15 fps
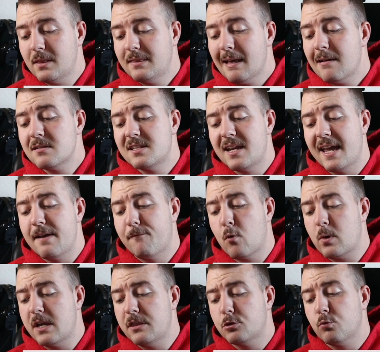
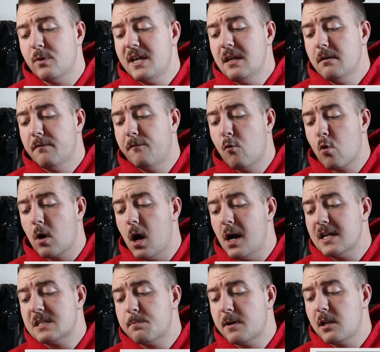1,843, 4
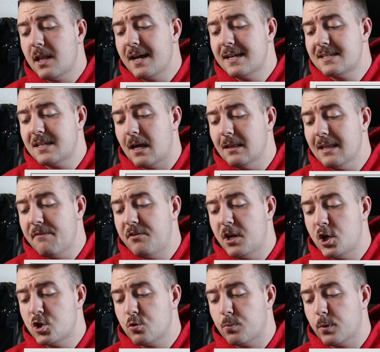hospitalized,
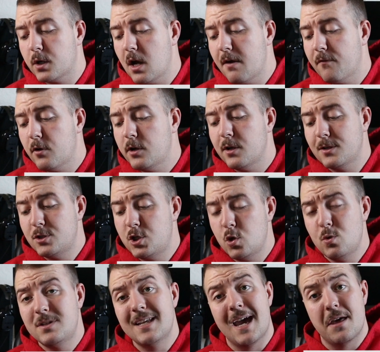1,100 recovered,
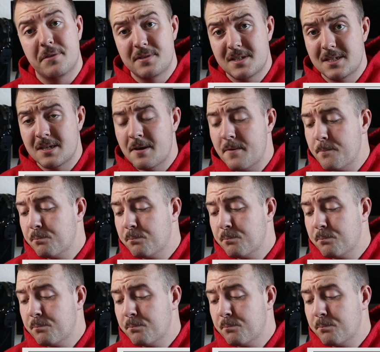2 deaths.